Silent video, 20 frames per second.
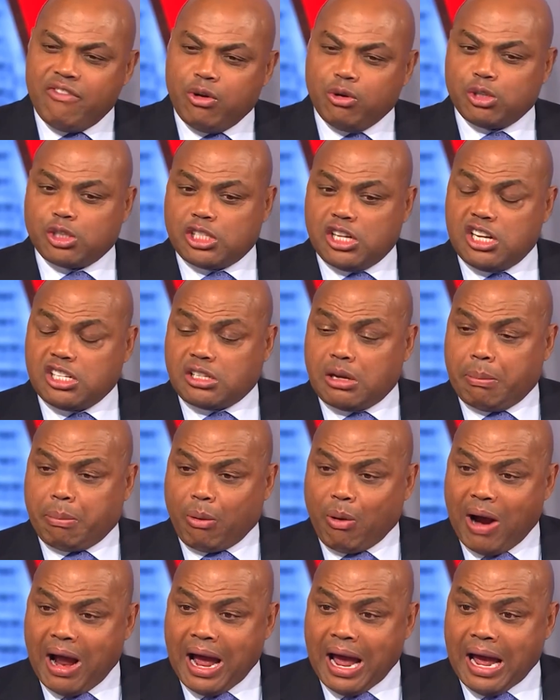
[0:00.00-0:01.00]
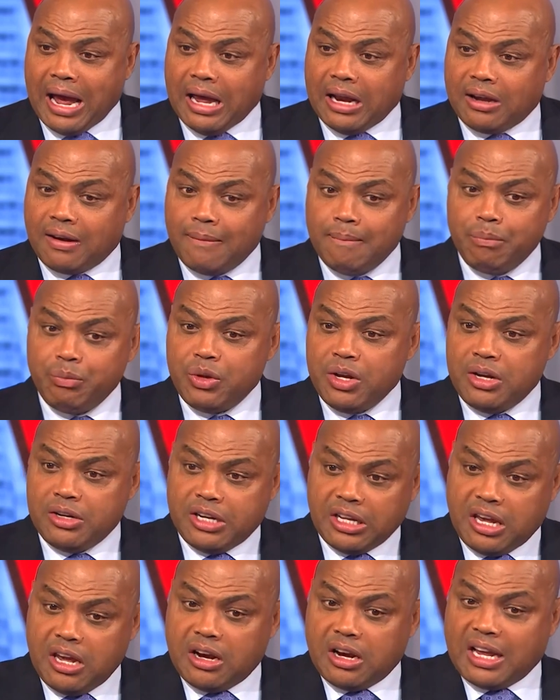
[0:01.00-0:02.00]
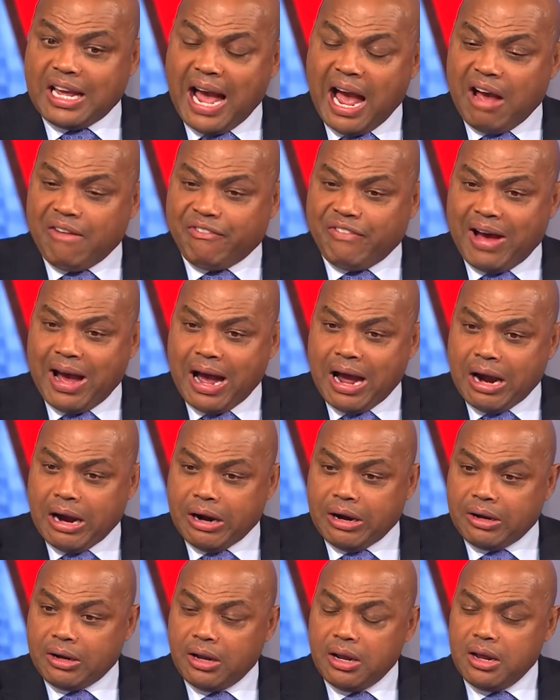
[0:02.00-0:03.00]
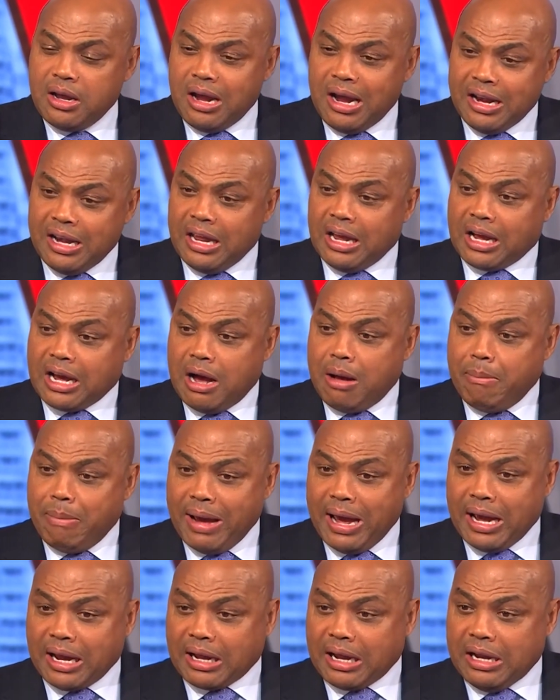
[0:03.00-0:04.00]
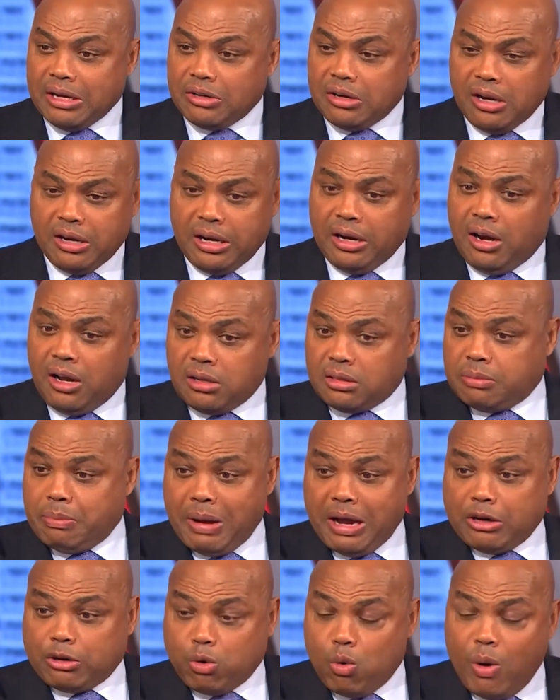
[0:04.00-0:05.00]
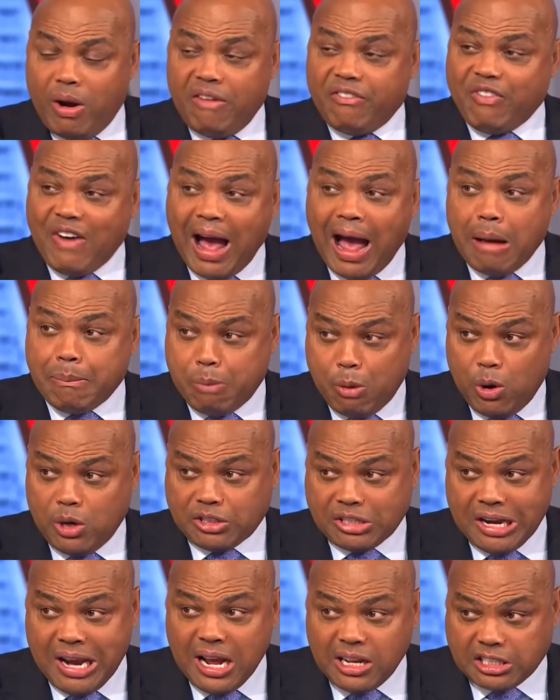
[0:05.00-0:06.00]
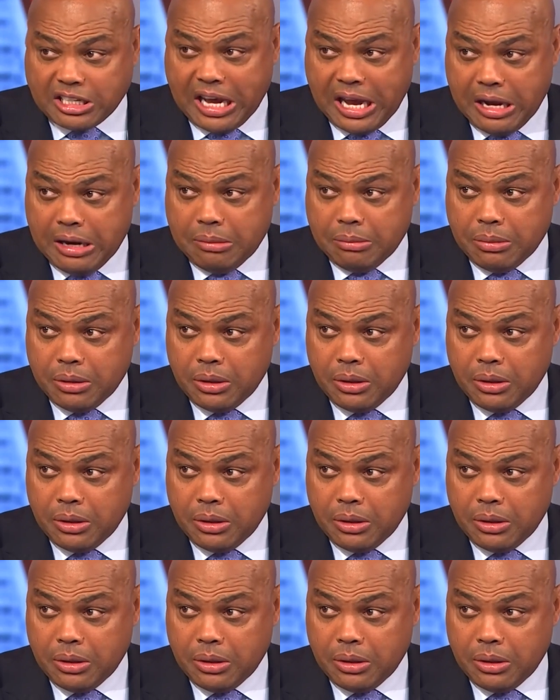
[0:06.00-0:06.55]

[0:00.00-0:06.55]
no sense of pride, to get a guy fired and then come back and they lost by 25 points the next game.